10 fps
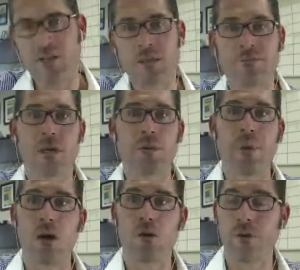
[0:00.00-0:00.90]
is very
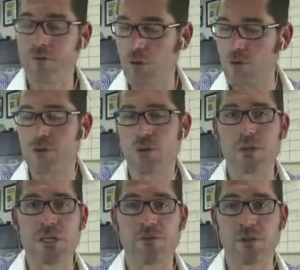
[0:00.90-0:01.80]
powerful. I've told the story
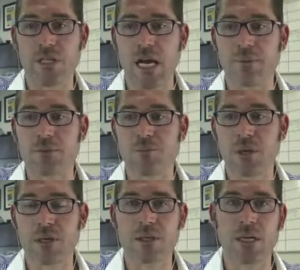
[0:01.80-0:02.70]
several times,
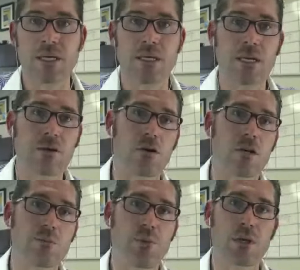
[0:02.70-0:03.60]
but uh, in Darren
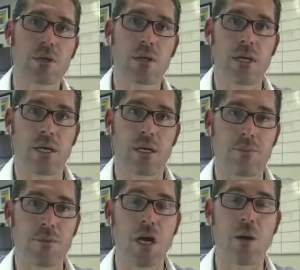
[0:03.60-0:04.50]
Hardy's book, uh,
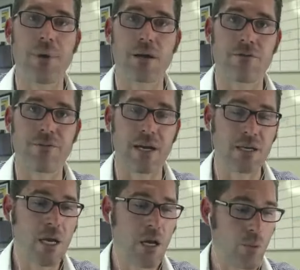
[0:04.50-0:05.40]
The Compound Effect,
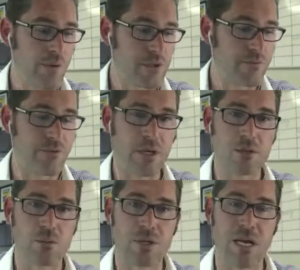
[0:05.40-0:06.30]
one of his
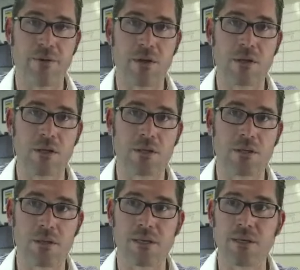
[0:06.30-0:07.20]
friends was having a
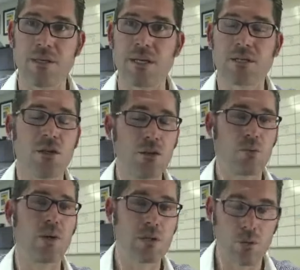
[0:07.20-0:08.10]
just like he's like, dude,
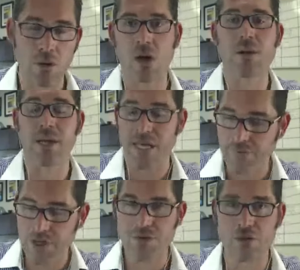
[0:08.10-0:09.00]
what is going on? Like
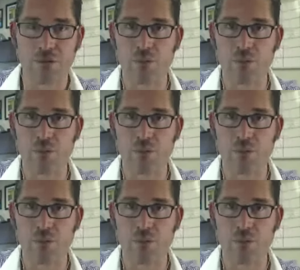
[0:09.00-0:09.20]
every other